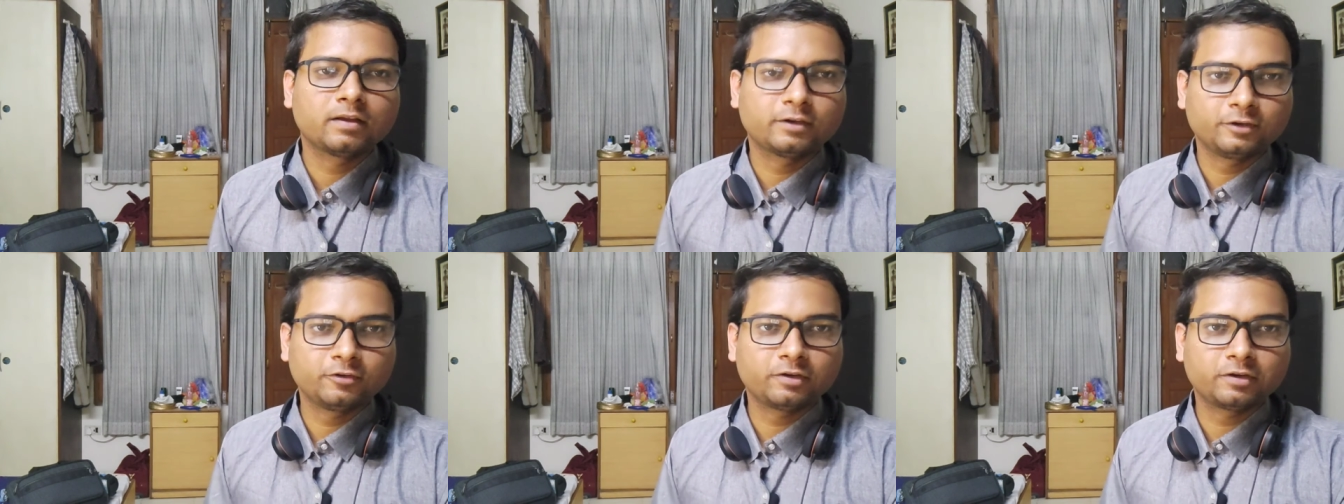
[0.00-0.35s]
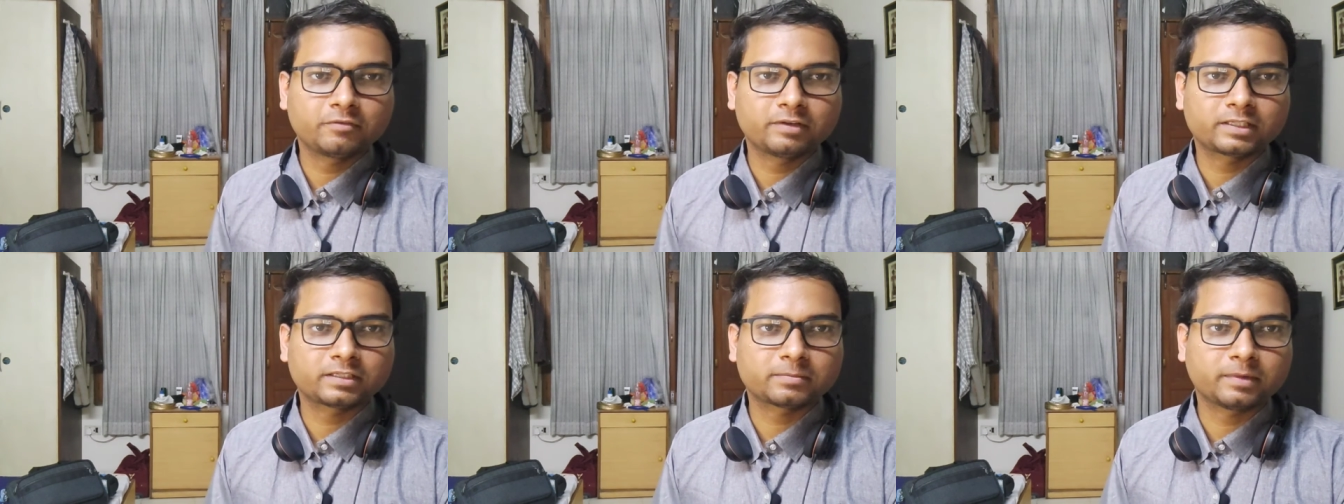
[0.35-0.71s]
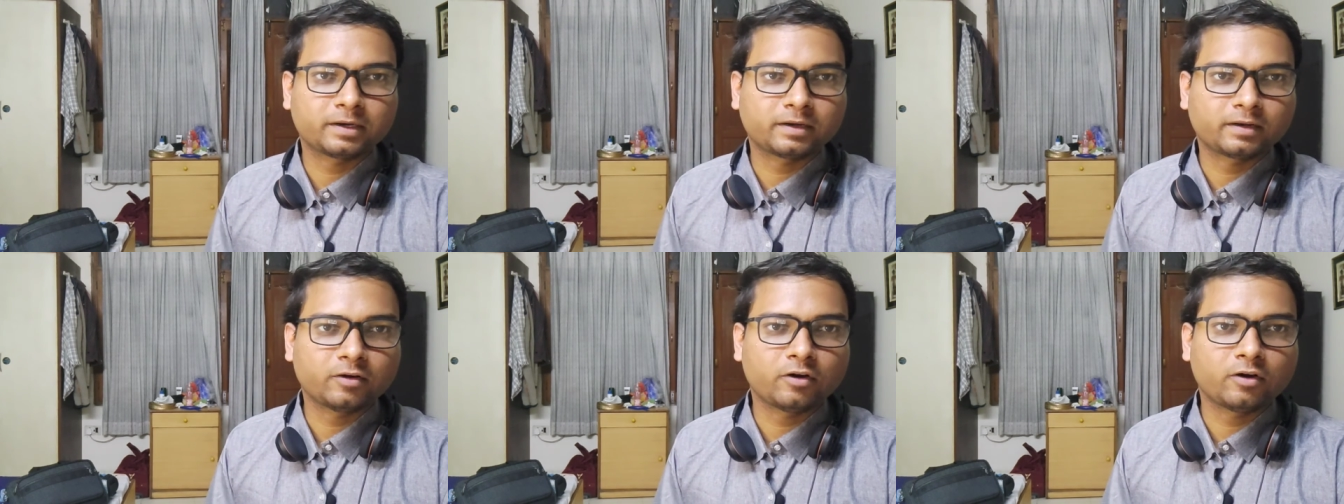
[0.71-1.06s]
new
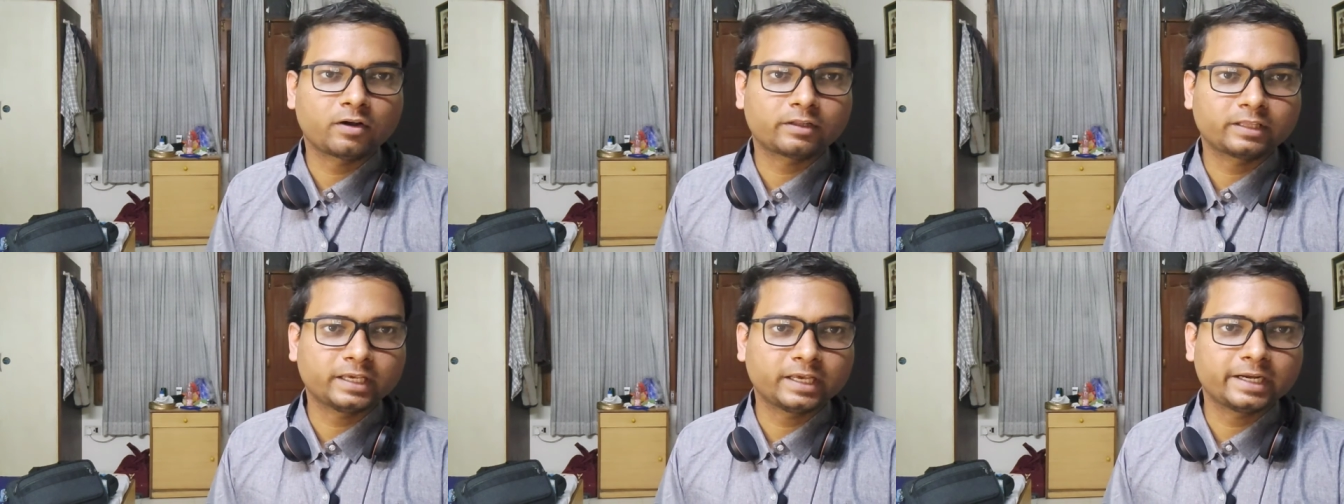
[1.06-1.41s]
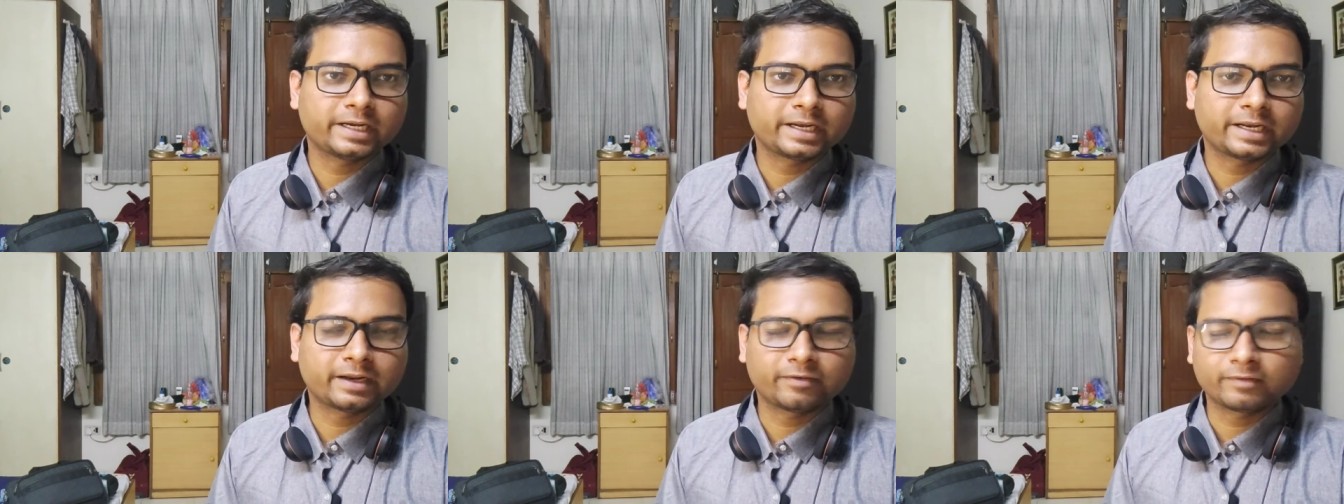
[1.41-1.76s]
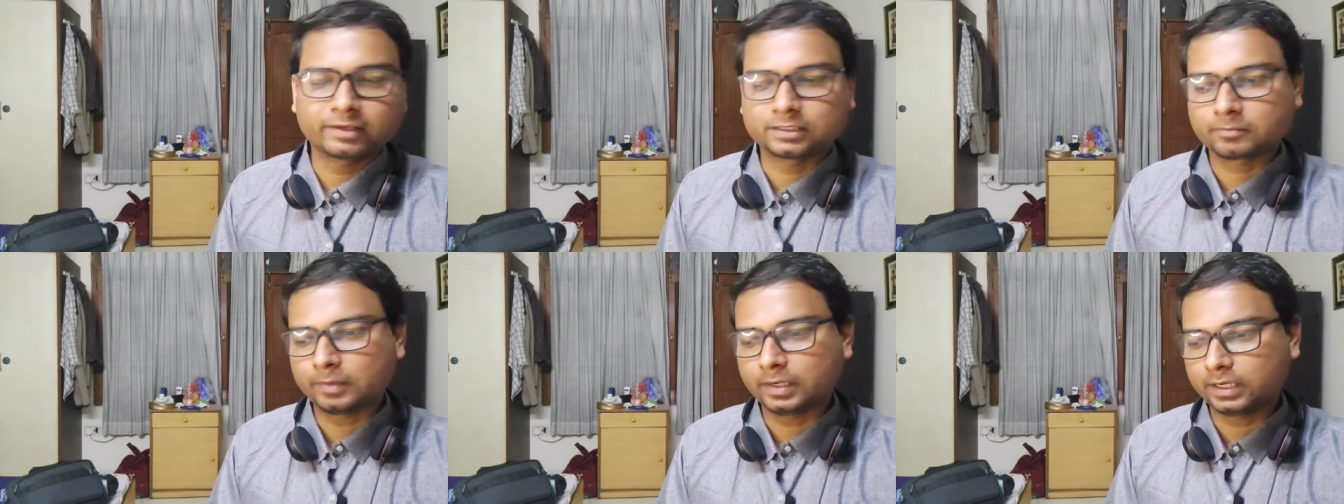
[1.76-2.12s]
investment or the entry
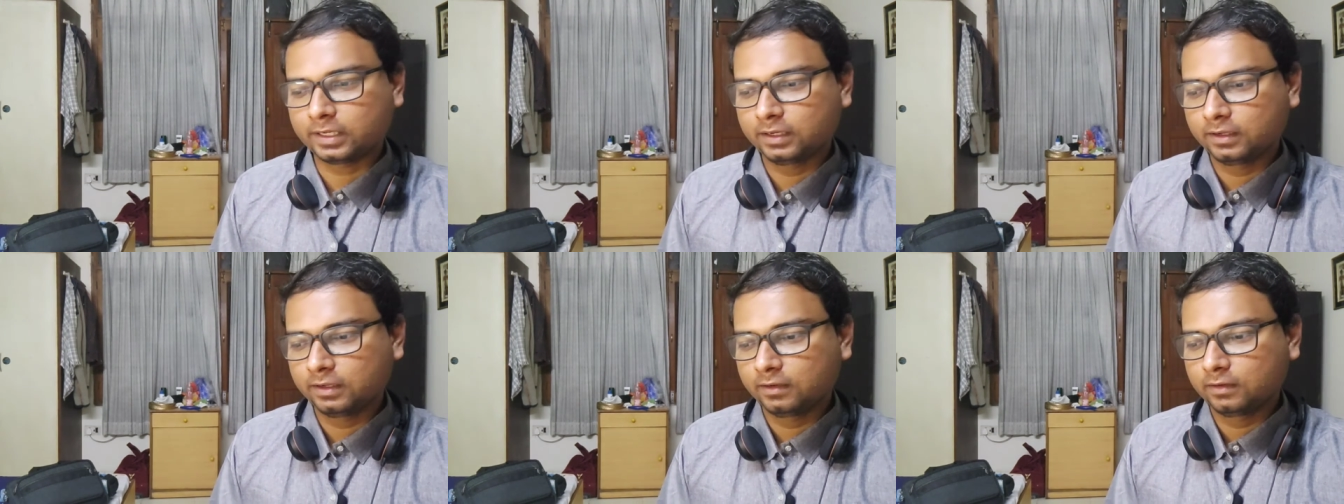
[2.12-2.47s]
investment.